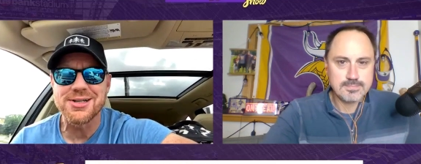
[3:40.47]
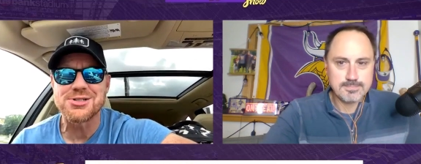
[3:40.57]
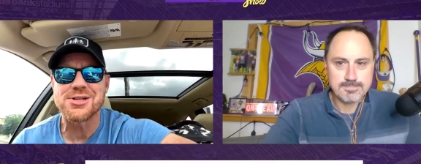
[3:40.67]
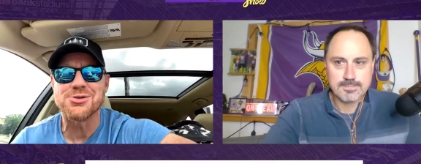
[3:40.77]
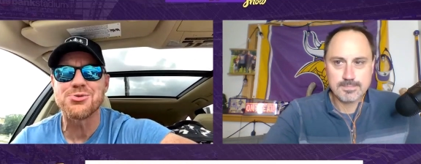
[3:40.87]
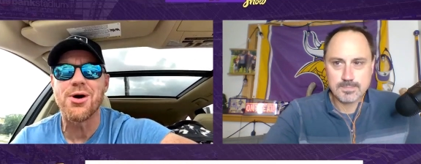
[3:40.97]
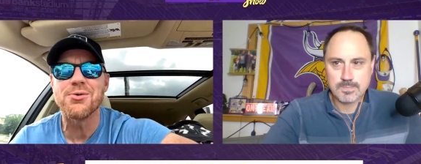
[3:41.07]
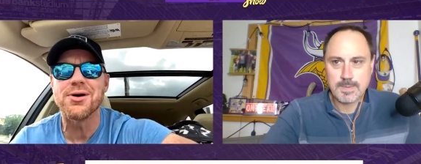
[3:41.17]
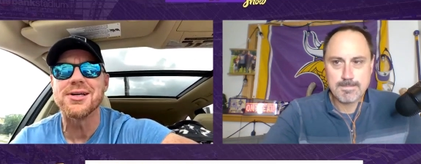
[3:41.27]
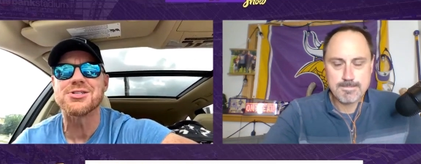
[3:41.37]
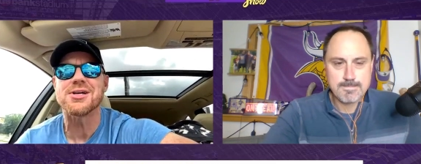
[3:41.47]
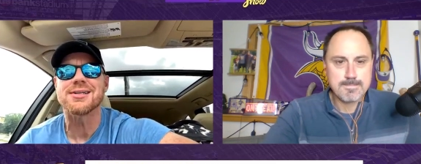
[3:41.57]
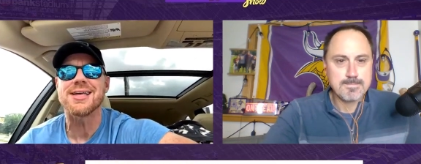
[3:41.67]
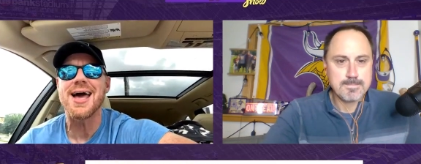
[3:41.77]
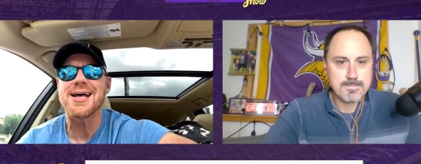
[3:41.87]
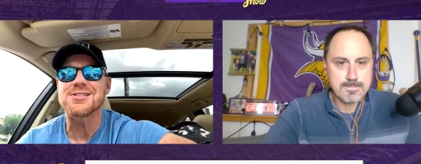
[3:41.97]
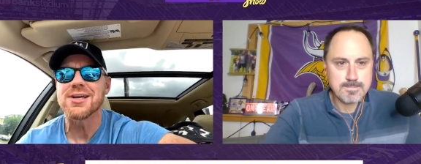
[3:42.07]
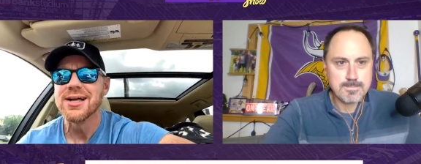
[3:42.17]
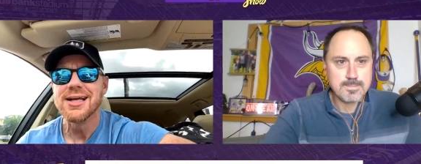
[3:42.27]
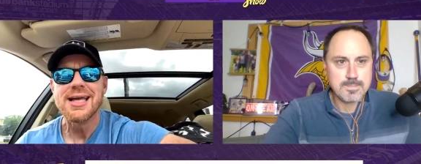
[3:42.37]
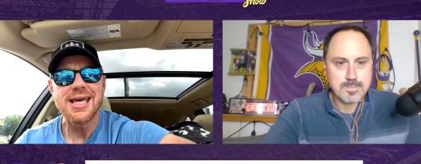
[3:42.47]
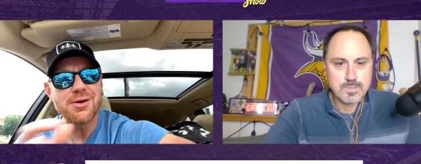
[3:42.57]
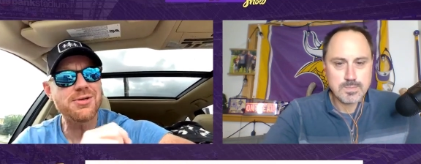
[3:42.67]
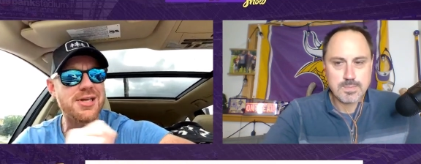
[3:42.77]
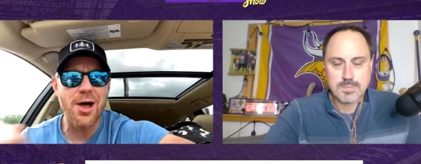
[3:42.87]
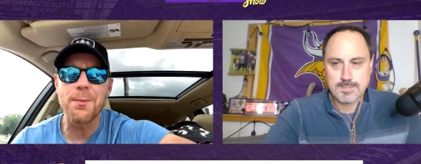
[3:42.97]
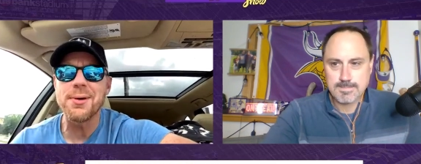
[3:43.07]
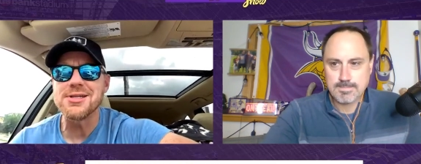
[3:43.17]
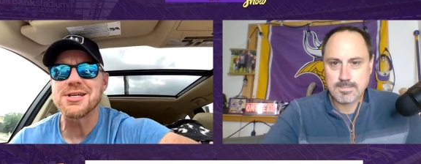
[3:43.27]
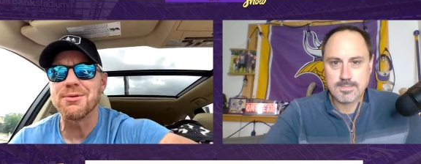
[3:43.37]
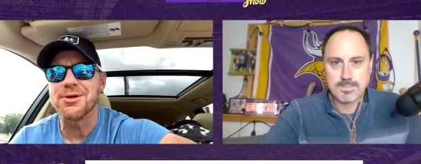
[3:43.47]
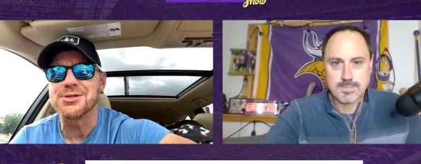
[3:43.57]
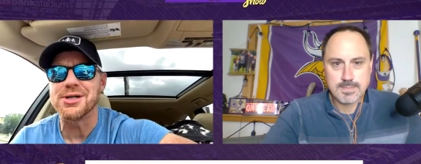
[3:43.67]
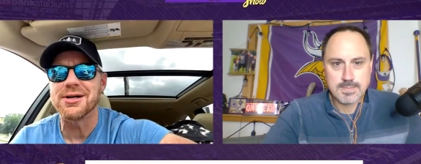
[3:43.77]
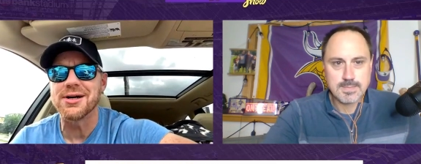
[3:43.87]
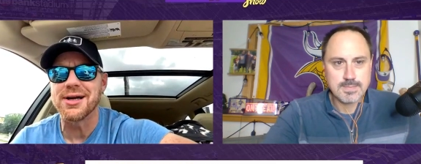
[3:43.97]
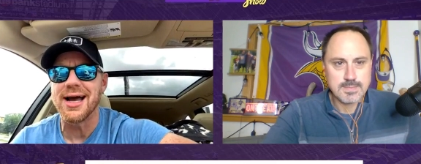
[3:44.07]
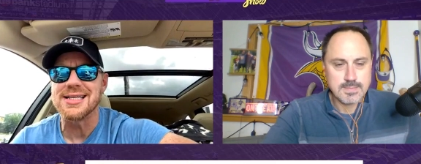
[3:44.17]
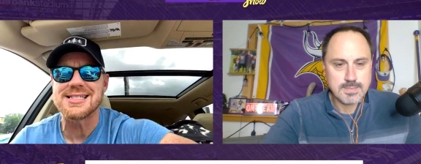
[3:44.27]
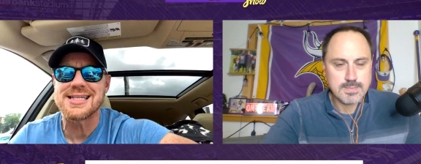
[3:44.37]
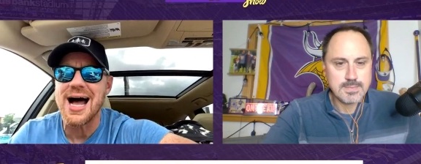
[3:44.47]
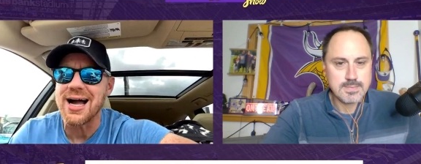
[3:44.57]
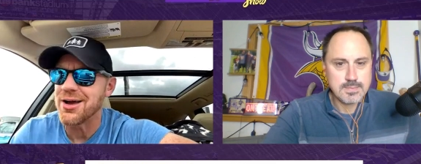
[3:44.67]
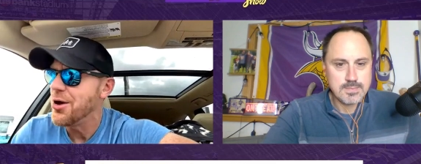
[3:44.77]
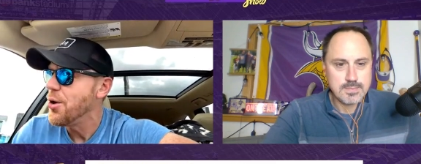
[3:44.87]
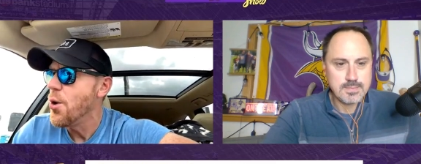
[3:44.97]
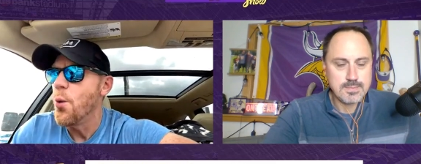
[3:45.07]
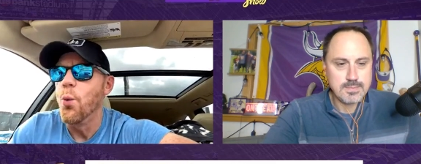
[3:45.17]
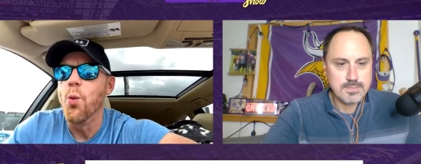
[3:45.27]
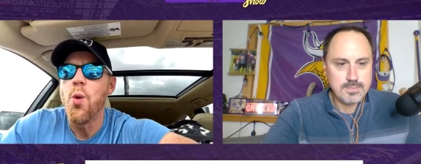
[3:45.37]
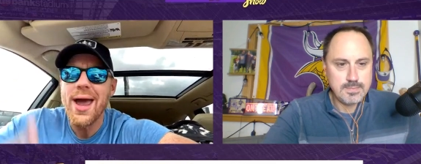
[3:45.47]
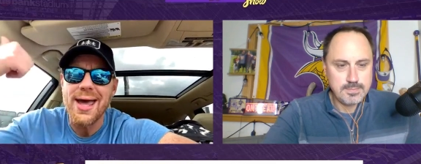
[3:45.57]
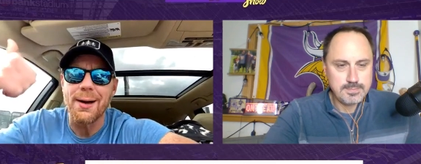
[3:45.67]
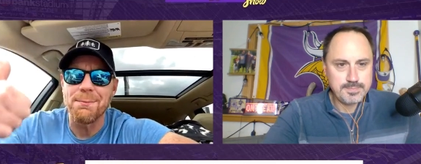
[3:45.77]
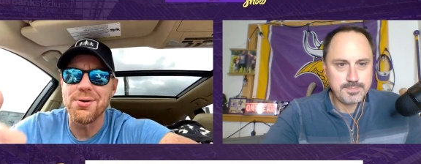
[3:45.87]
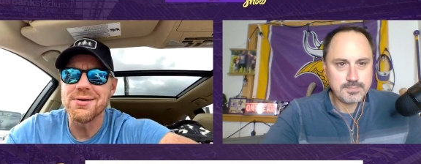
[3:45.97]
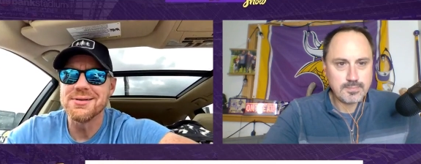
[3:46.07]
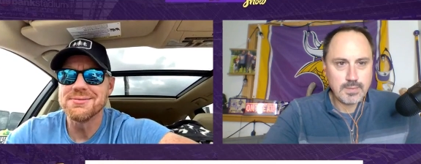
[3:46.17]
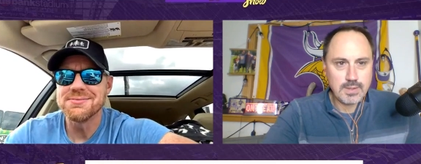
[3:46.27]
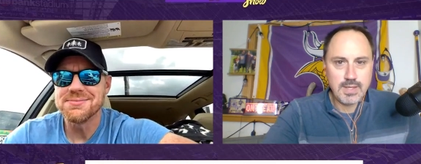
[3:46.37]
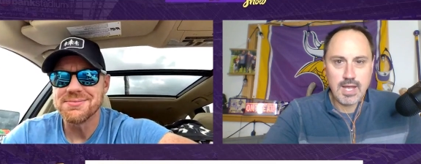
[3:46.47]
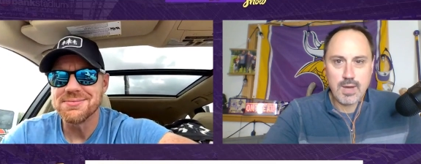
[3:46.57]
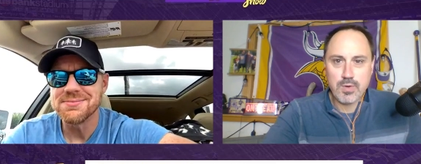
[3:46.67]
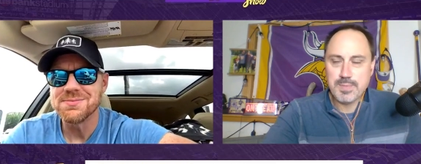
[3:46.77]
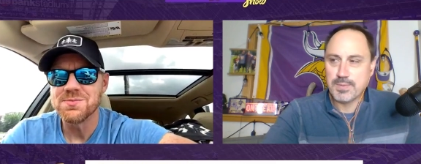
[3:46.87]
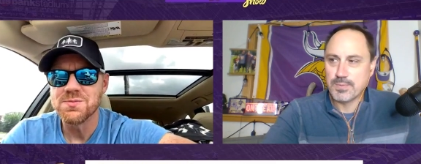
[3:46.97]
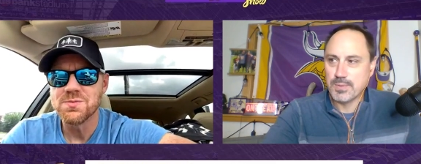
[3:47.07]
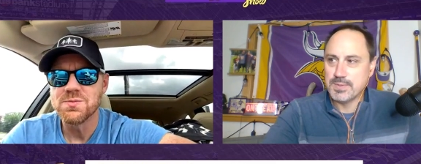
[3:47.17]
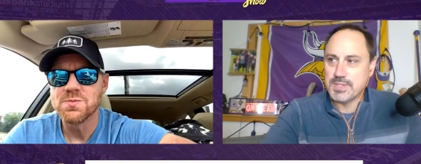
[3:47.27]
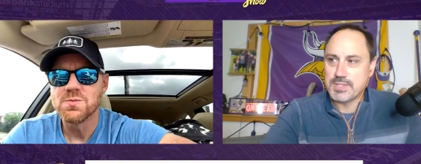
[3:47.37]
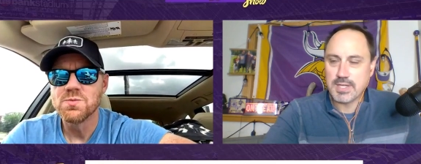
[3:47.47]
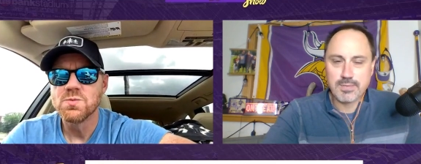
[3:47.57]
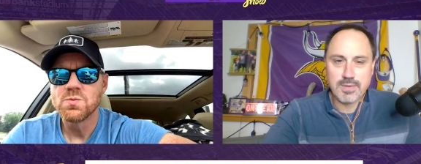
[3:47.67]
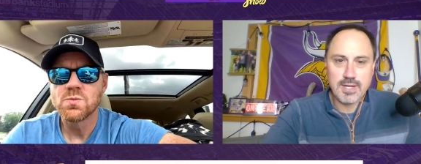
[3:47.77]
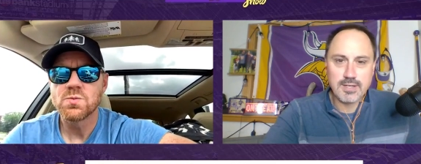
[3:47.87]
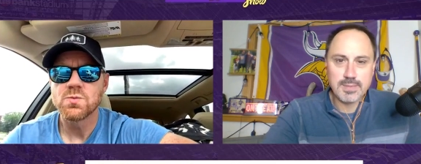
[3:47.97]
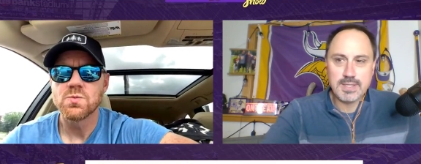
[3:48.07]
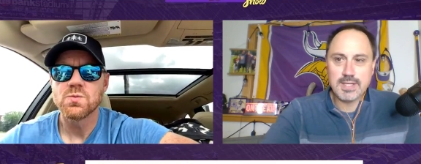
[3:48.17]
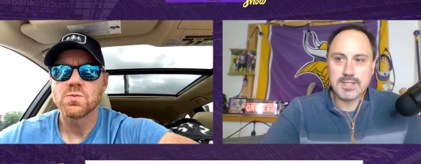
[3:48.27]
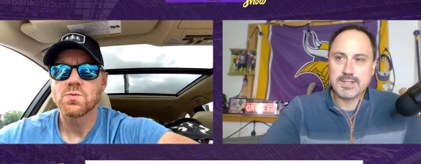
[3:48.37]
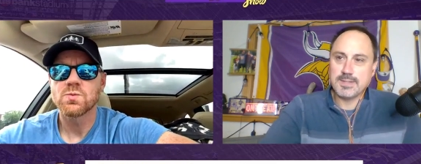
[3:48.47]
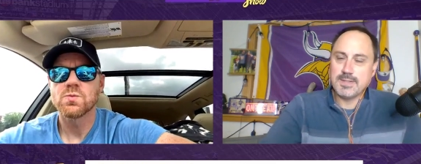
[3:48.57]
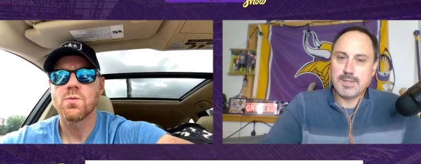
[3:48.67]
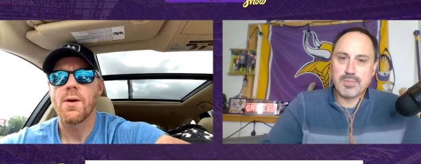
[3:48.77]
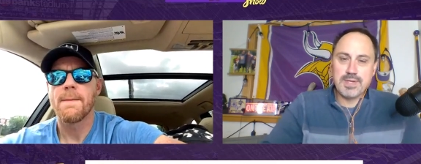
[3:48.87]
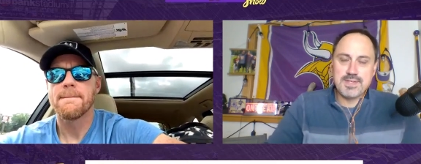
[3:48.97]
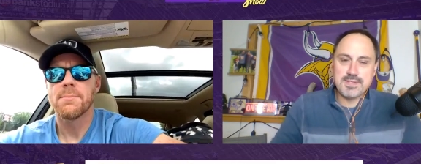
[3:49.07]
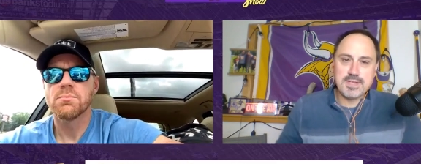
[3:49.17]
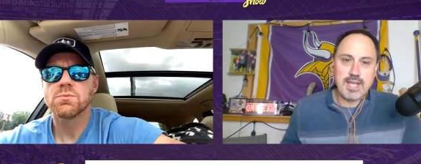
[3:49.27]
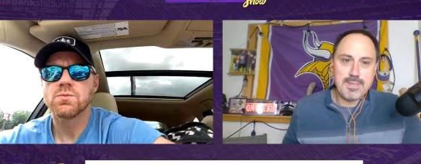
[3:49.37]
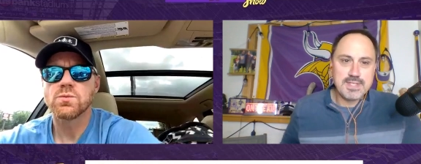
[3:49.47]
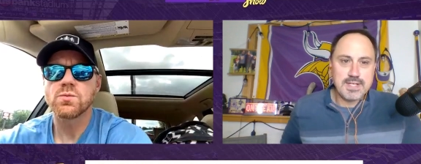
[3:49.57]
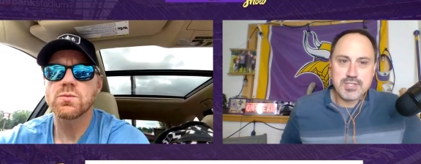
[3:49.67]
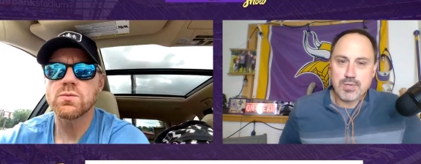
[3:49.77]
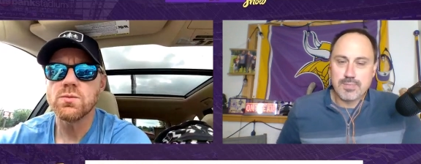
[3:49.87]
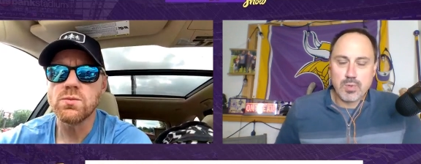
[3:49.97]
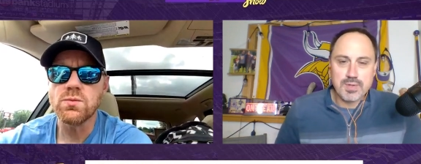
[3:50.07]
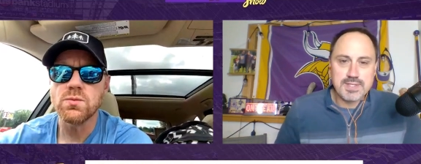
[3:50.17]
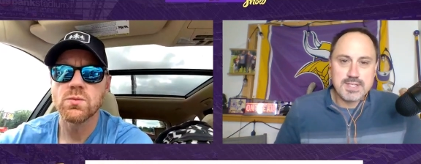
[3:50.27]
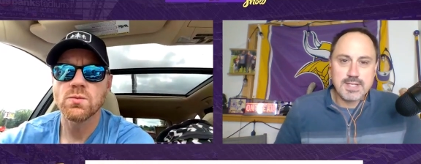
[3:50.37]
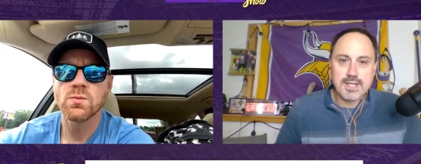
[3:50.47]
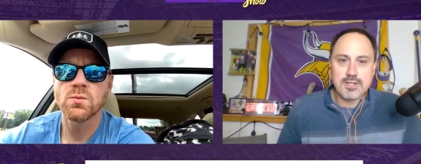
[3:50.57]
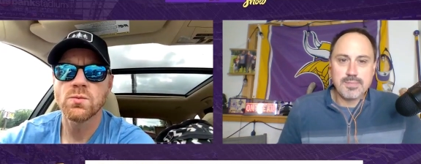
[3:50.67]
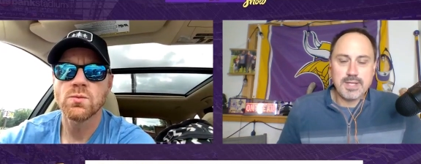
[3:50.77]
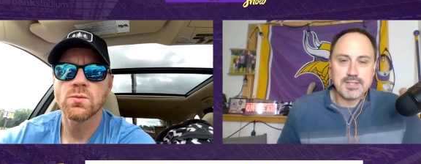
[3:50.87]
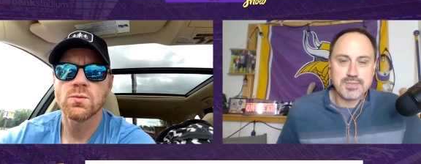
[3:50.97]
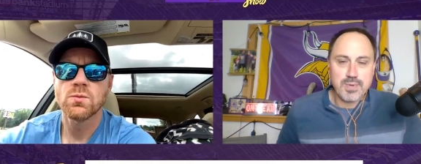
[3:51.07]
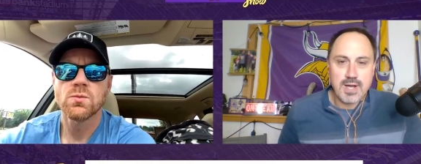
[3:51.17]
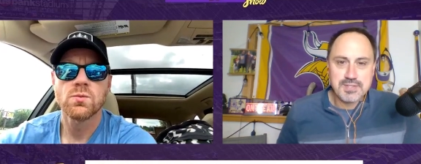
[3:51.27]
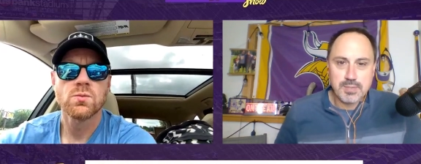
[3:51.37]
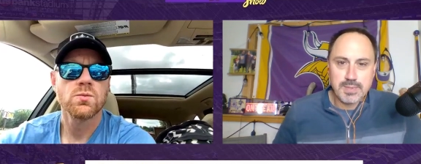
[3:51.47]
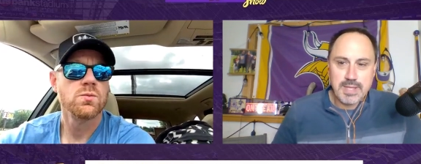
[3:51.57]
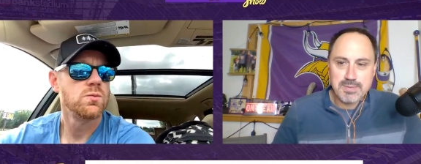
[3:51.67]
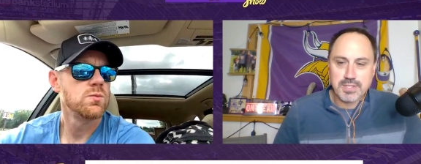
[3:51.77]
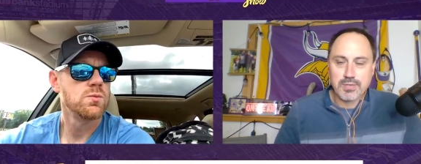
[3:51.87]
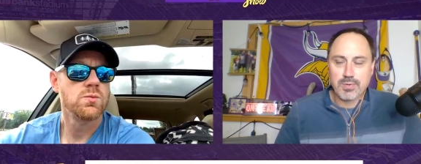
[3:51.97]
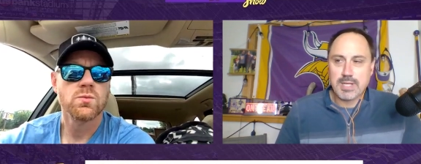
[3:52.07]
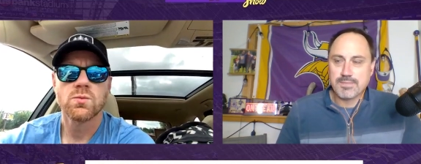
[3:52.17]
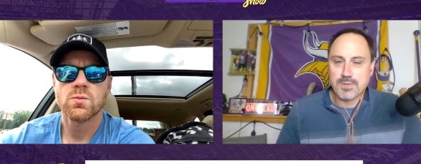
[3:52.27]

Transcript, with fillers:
Speaker 1: his, his route running sucked ass. He was helping some of those younger guys stock way up.
Speaker 2: Yeah, we've been rude to Jalen Reagor, but he had a good uh, preseason game. He's got to string more of these together to make this roster, but that was a great